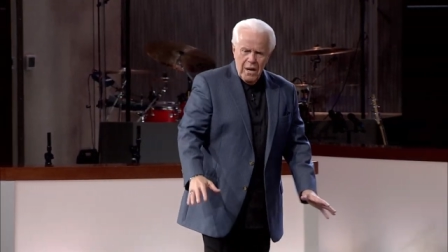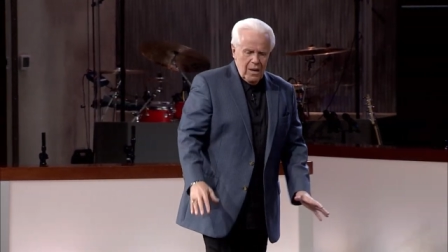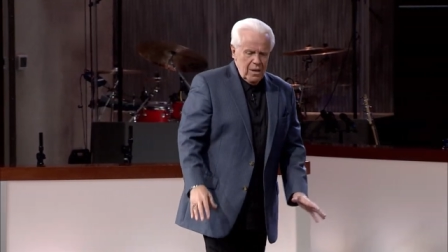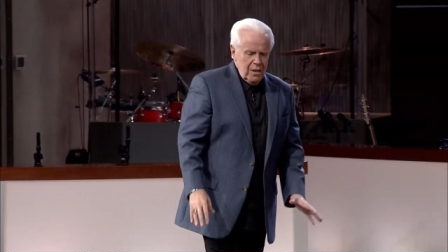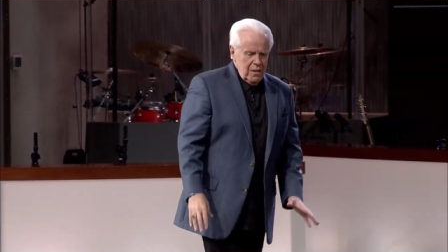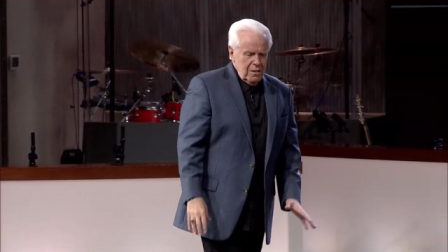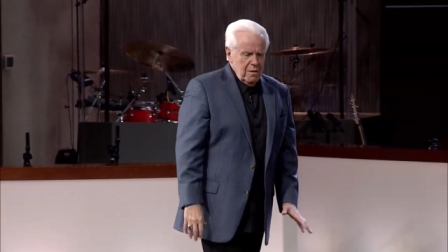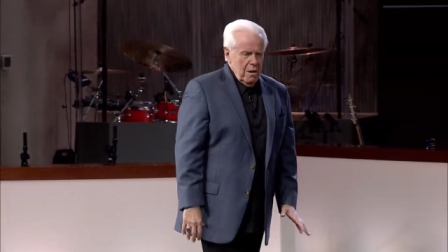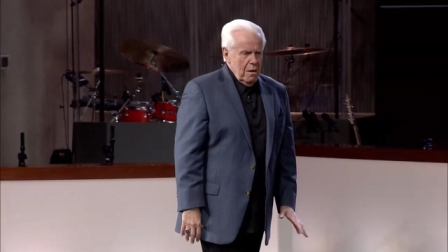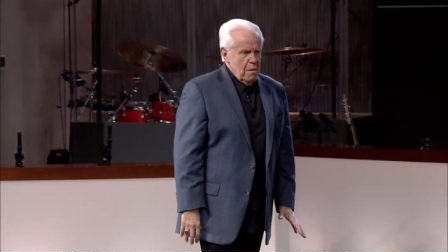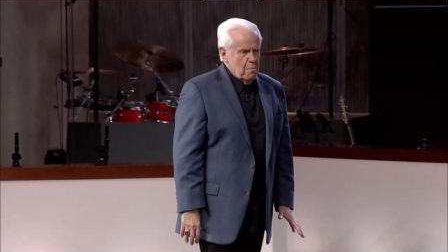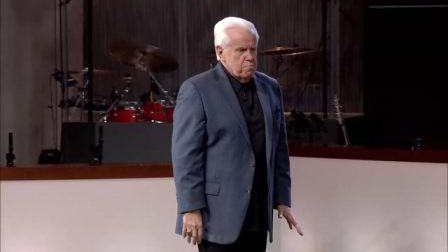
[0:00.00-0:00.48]

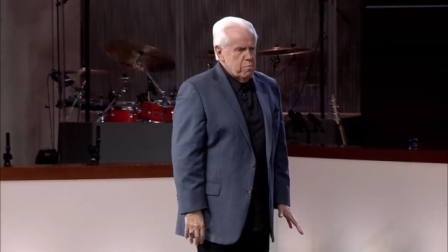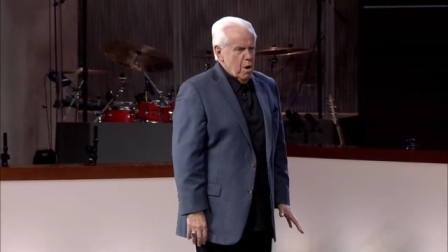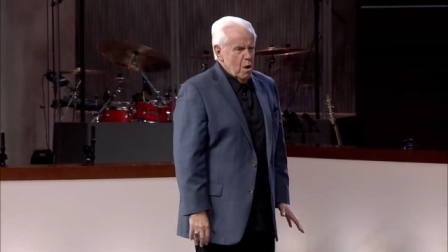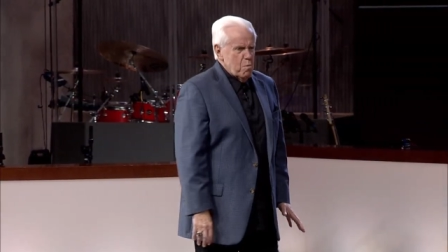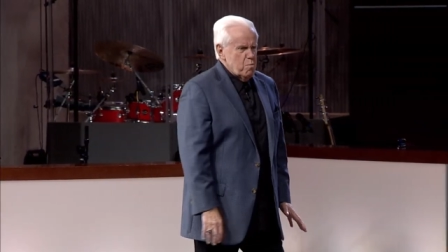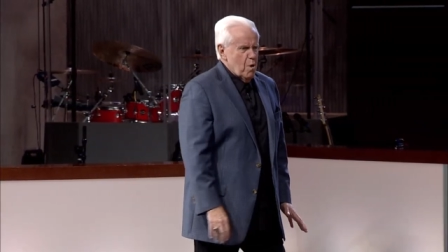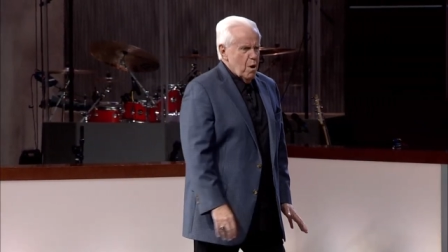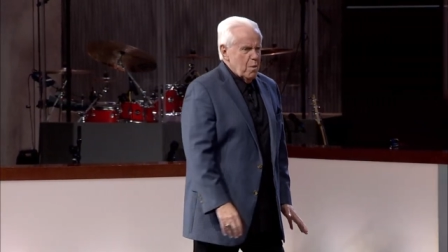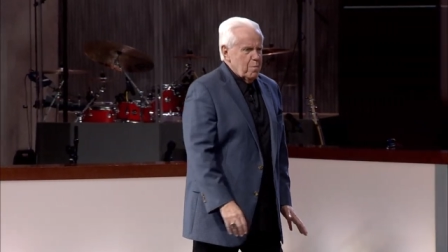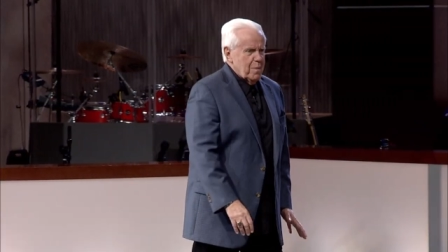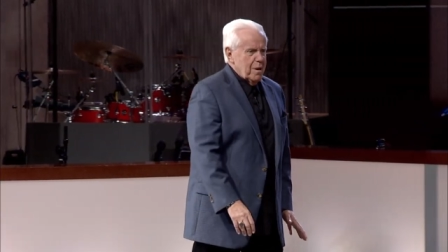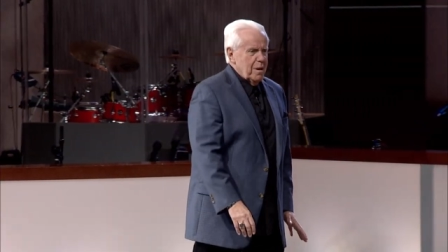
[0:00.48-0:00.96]
So,
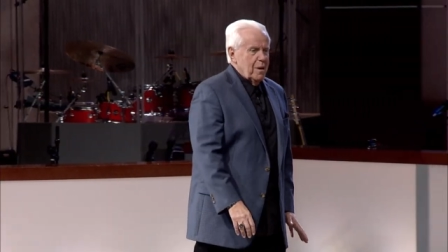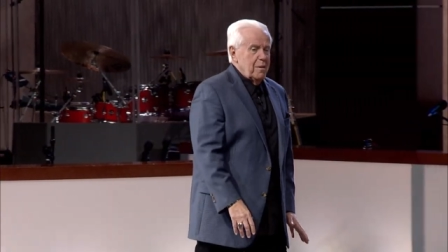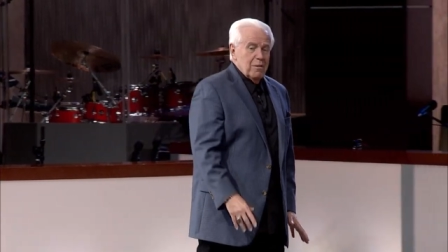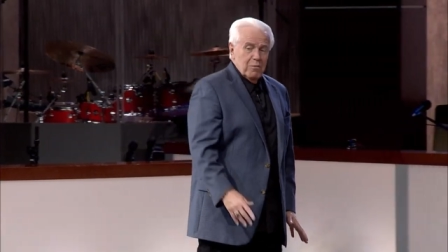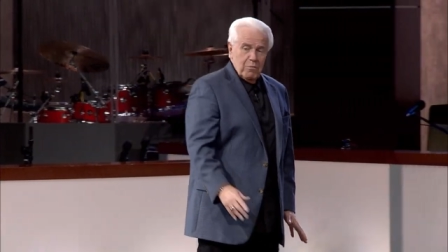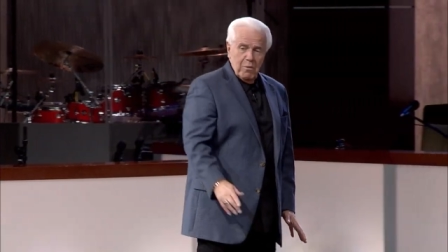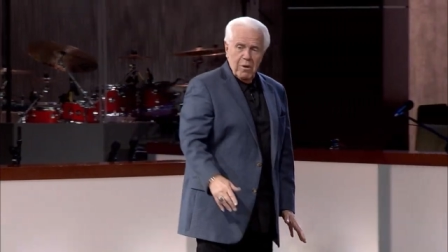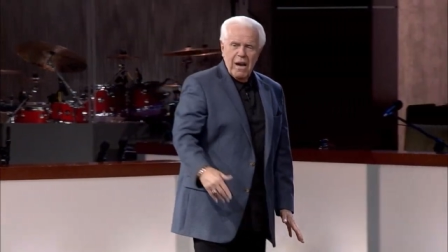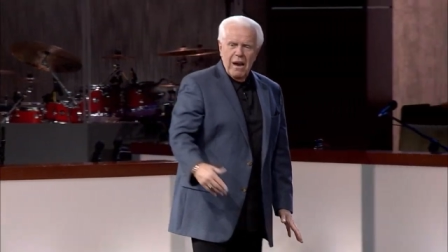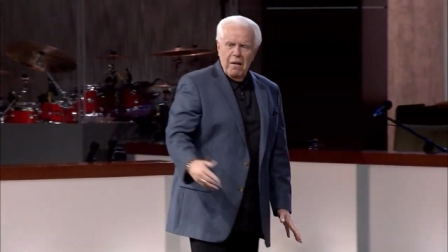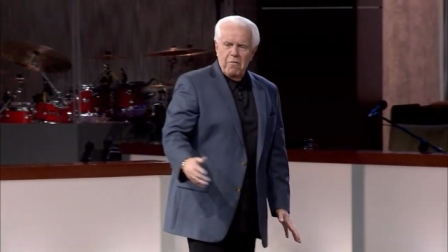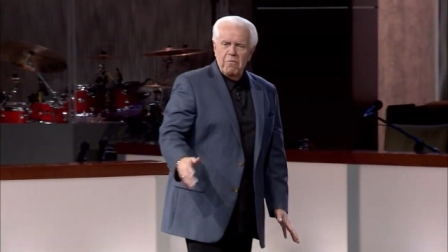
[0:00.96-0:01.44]
you
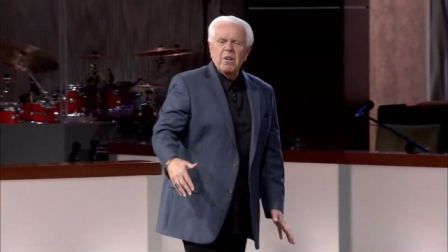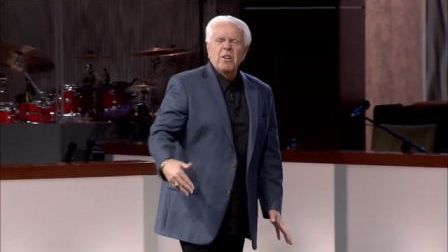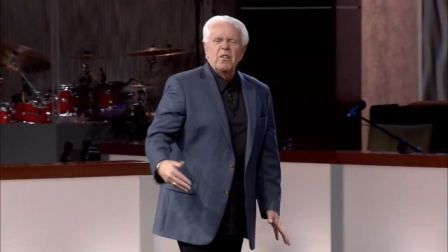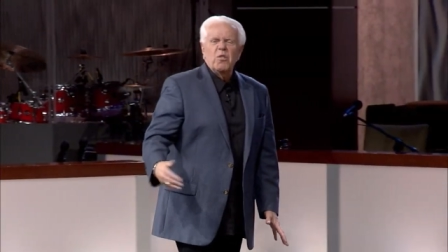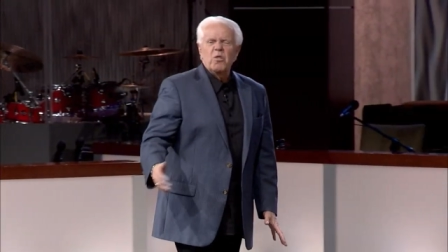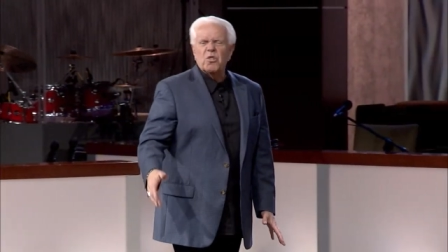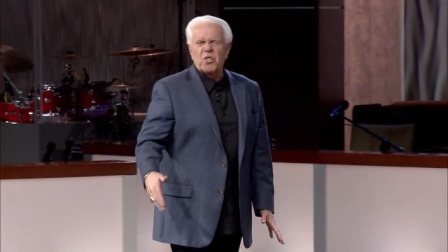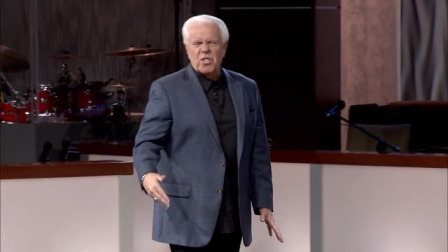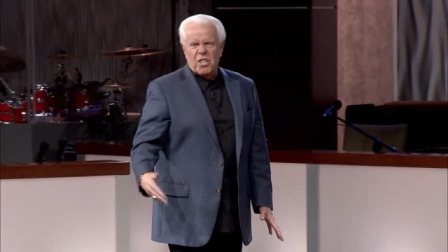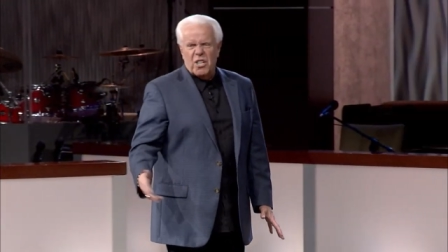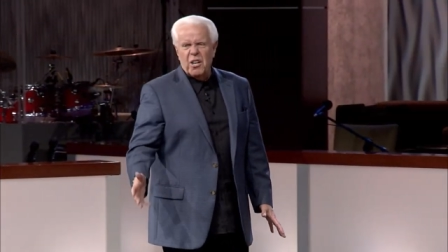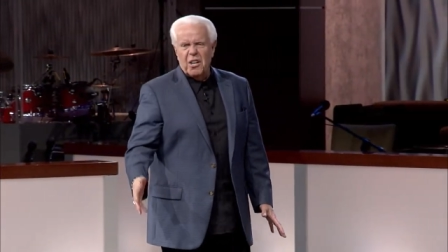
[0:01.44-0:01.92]
know, we
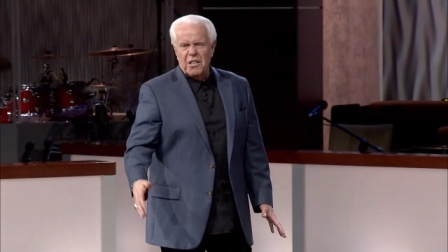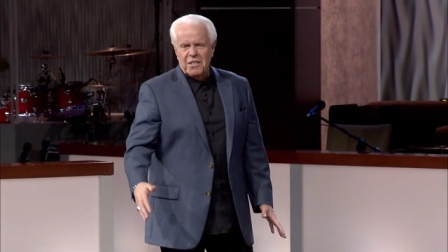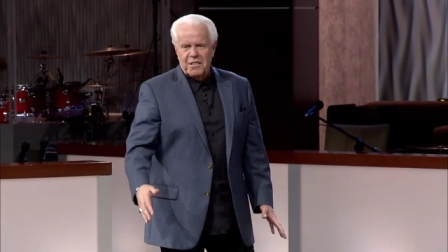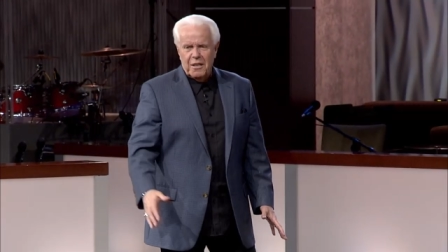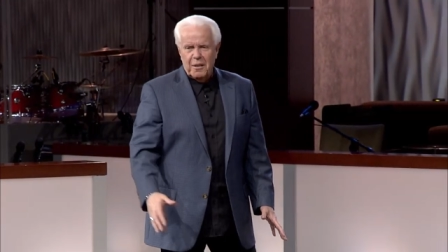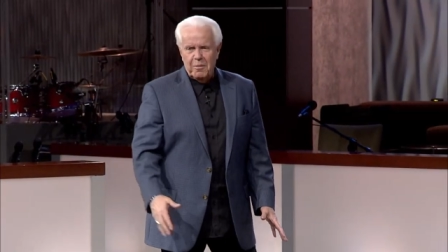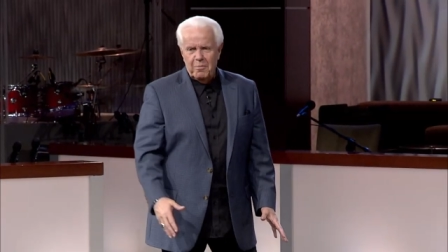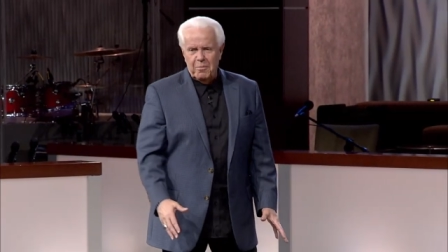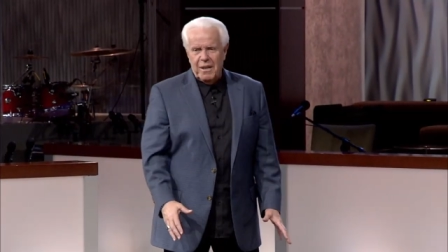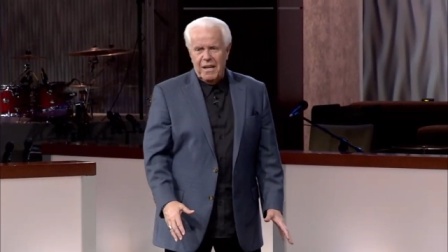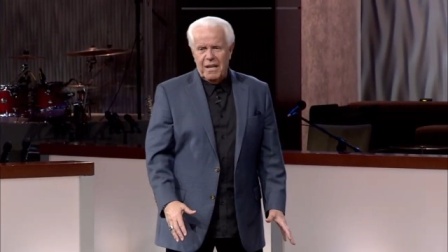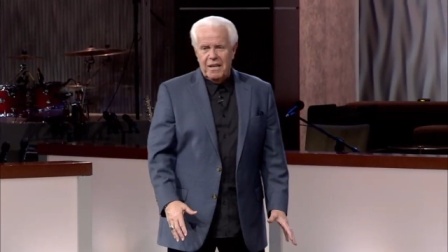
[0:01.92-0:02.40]
used to cuss in
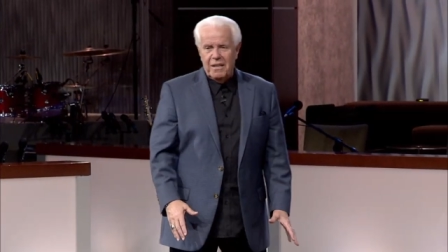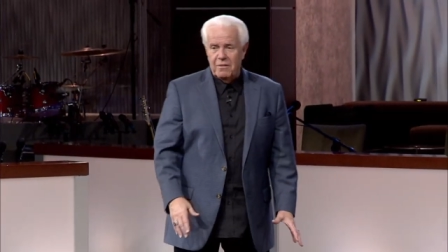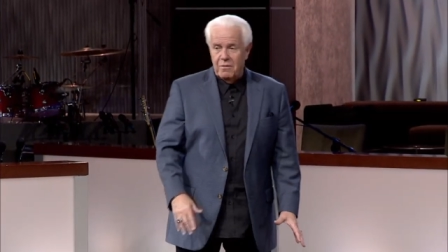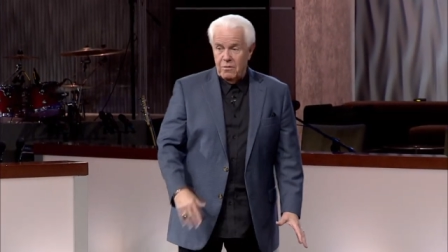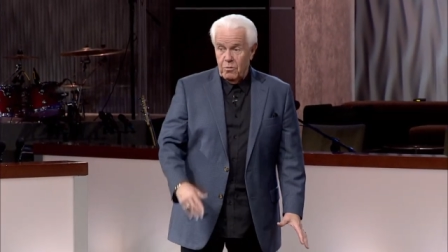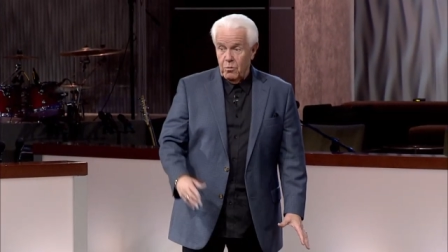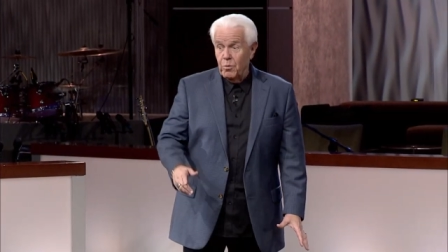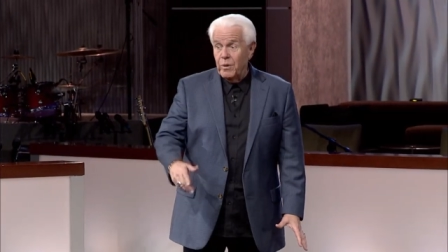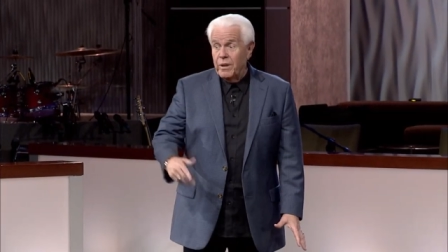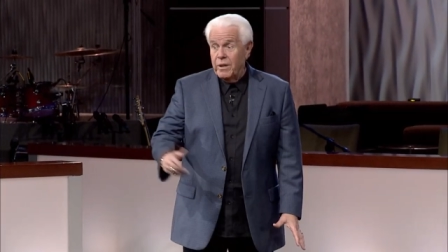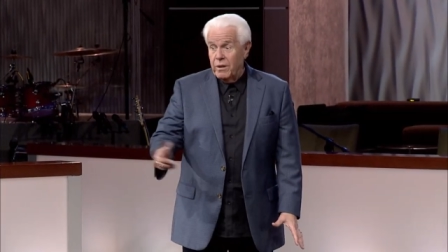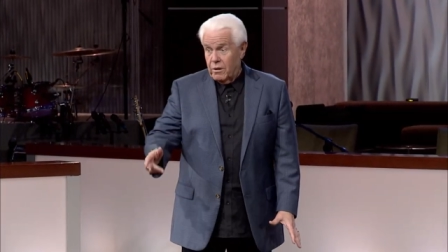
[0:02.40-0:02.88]
them days,
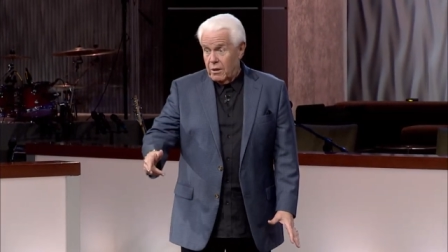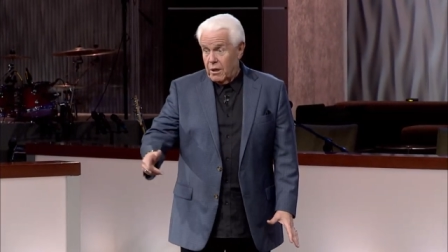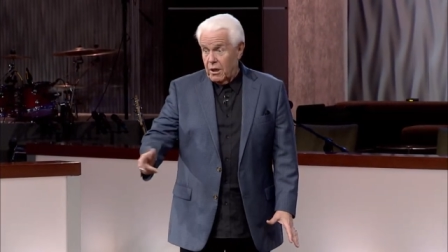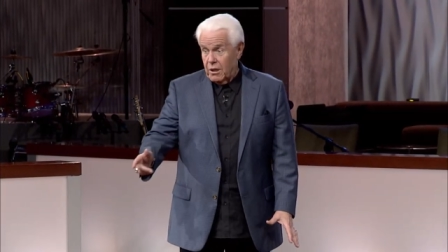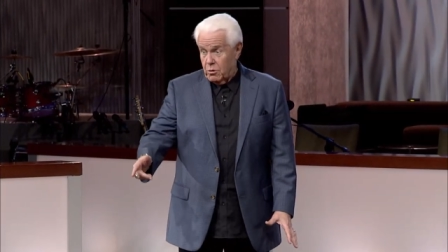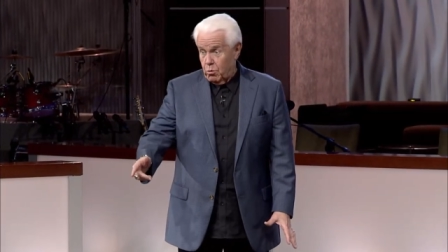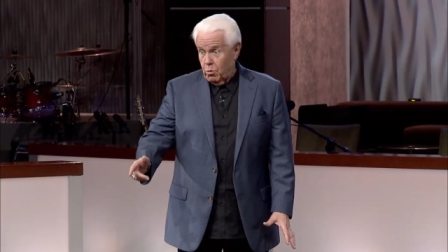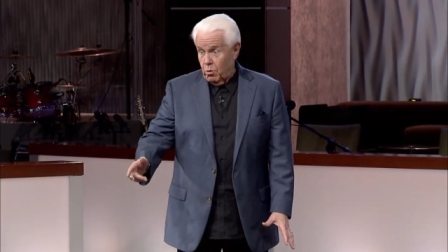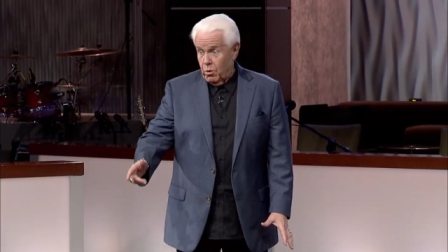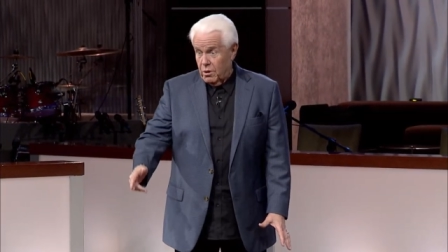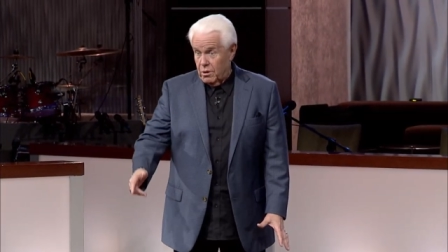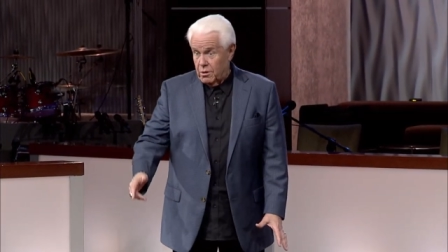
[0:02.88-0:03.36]
the real
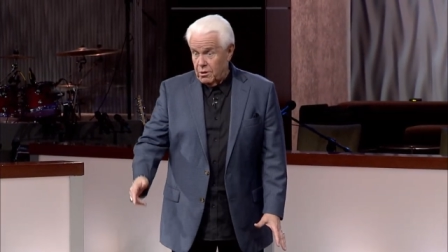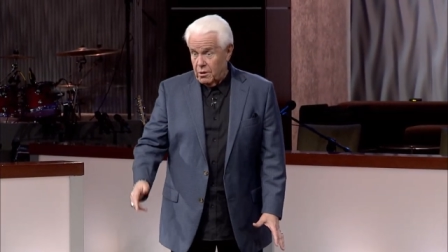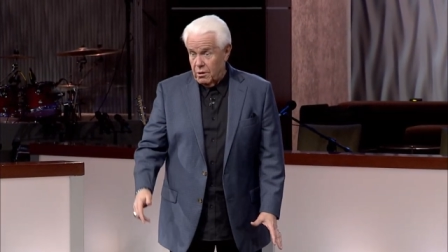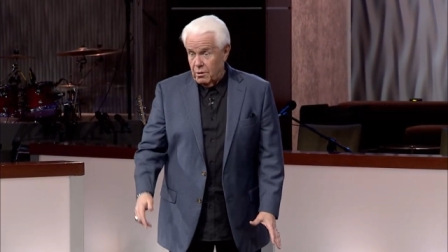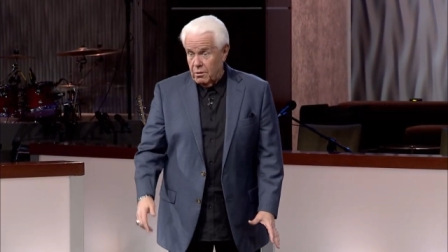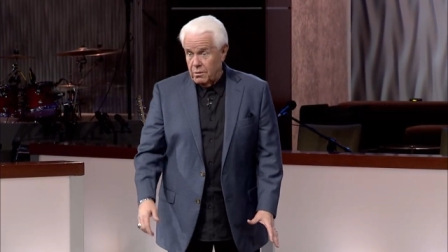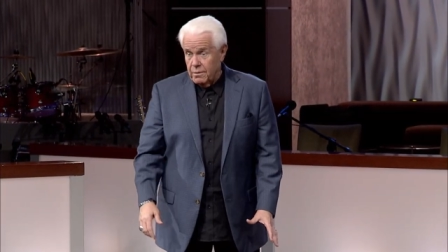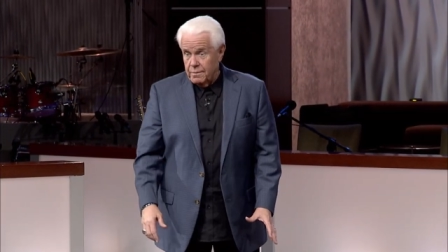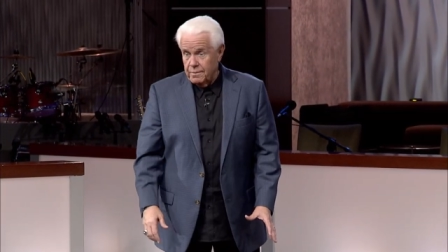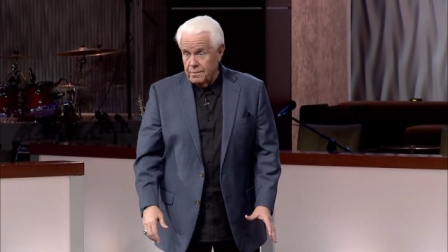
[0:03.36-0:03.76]
cuss words, you